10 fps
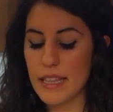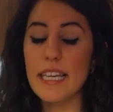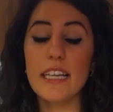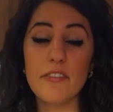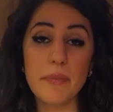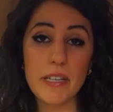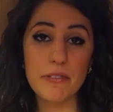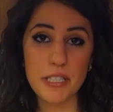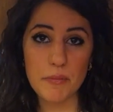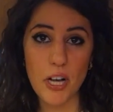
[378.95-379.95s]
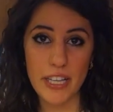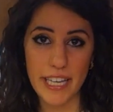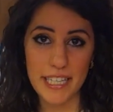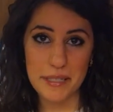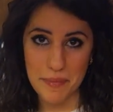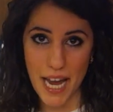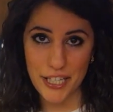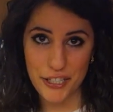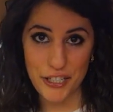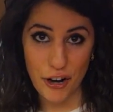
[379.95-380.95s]
think of me with small hands.
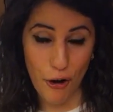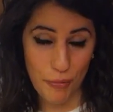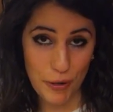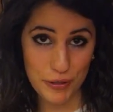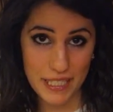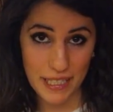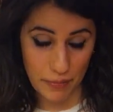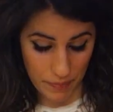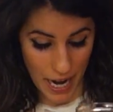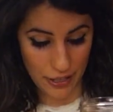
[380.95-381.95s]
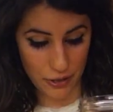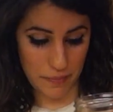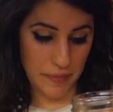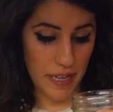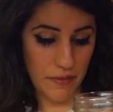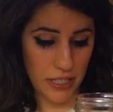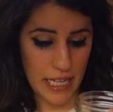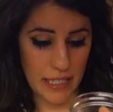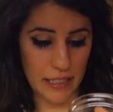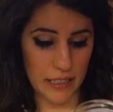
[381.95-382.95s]
Mine are give or
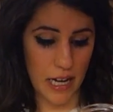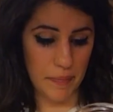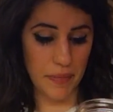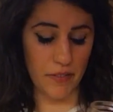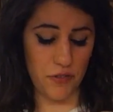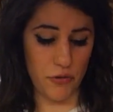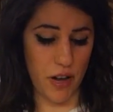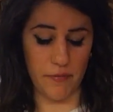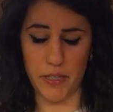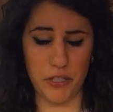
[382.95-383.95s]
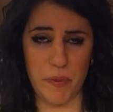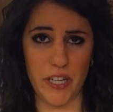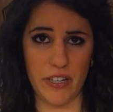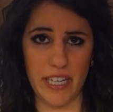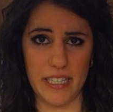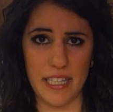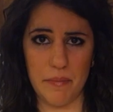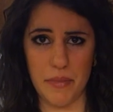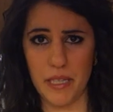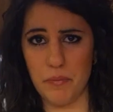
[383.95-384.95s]
take a cup. If you have much bigger hands
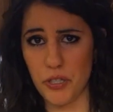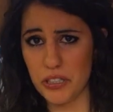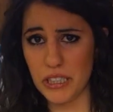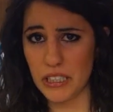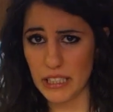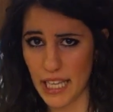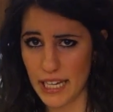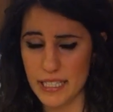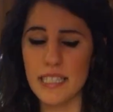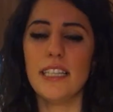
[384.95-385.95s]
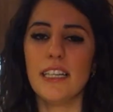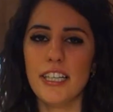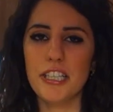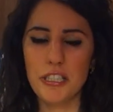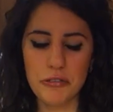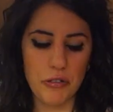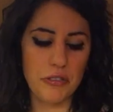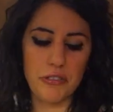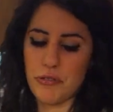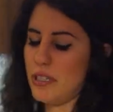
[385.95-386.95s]
than me, put a little less. You know
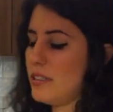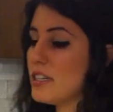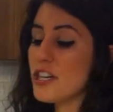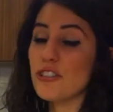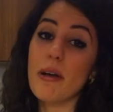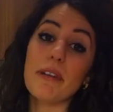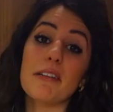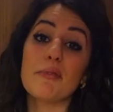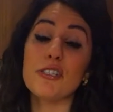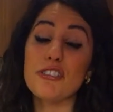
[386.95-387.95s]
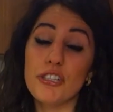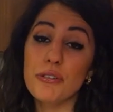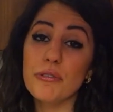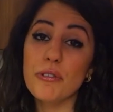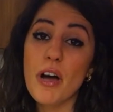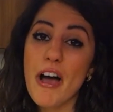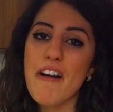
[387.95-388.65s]
the drill. So I'm going to put 2